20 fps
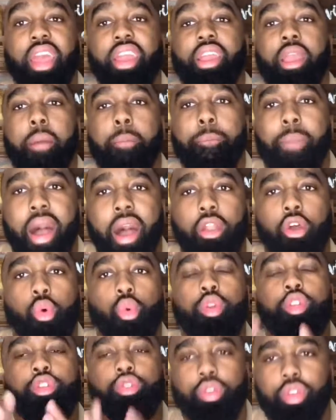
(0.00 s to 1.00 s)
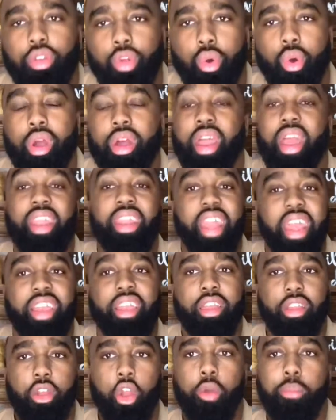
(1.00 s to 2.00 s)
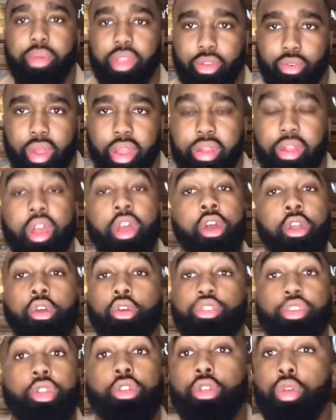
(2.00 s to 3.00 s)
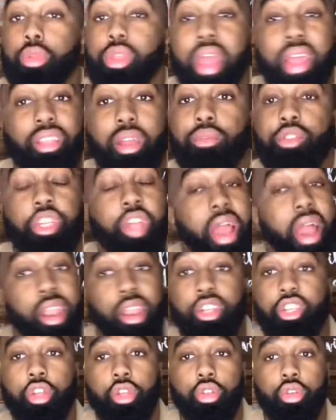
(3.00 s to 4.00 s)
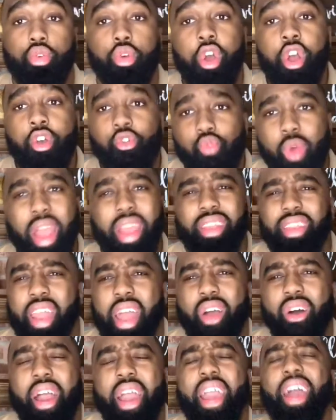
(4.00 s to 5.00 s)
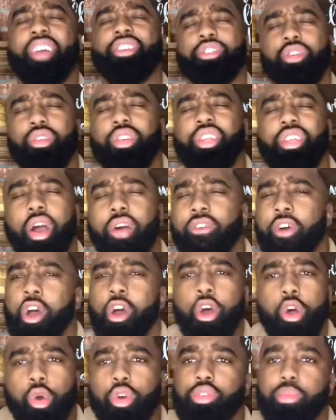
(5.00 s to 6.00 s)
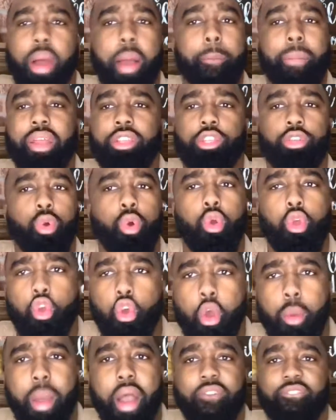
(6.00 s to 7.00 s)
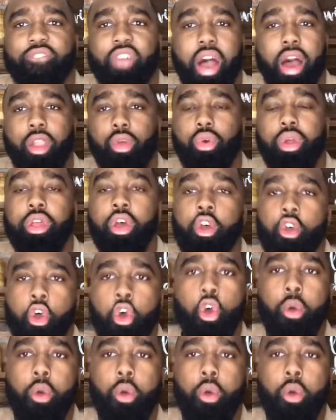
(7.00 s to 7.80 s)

They can model what you're doing and they can go be great. Those are the two things I'm challenging you right now. Ask yourself, who's my mentor? Who am I following?